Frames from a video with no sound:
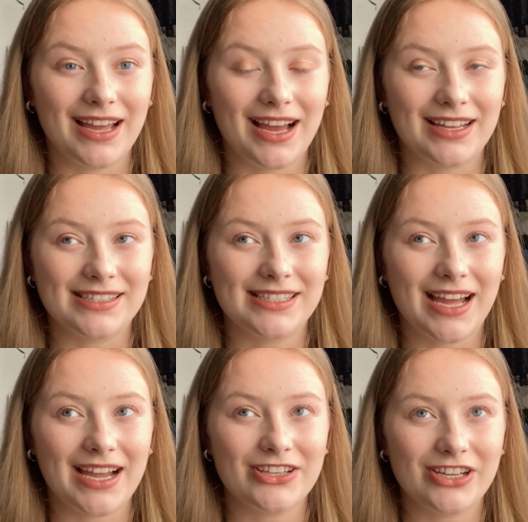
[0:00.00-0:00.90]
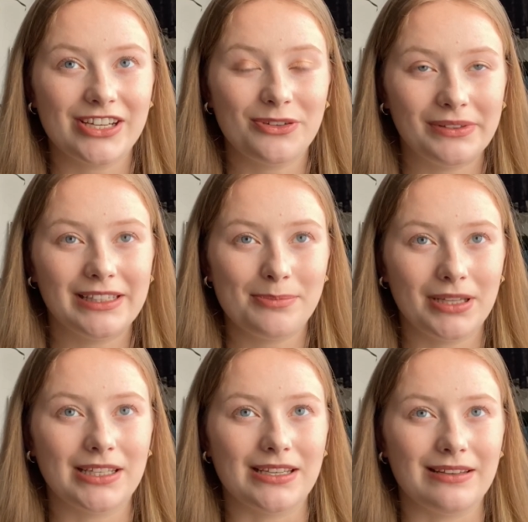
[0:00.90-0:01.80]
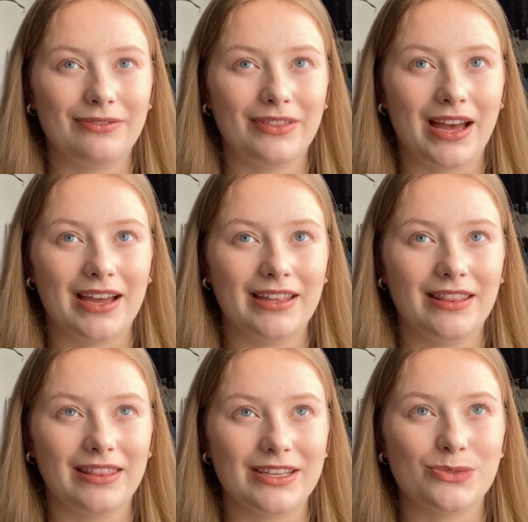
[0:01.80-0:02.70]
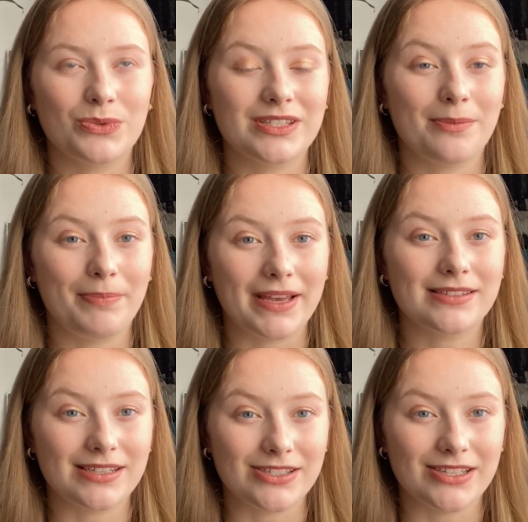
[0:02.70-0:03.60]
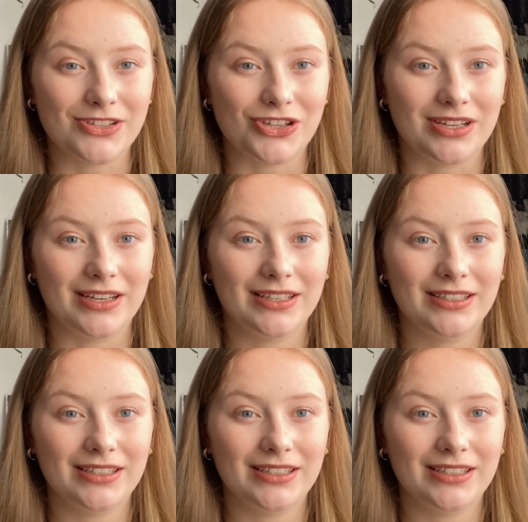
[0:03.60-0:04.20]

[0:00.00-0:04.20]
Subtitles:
and I genuinely believe that this was the best decision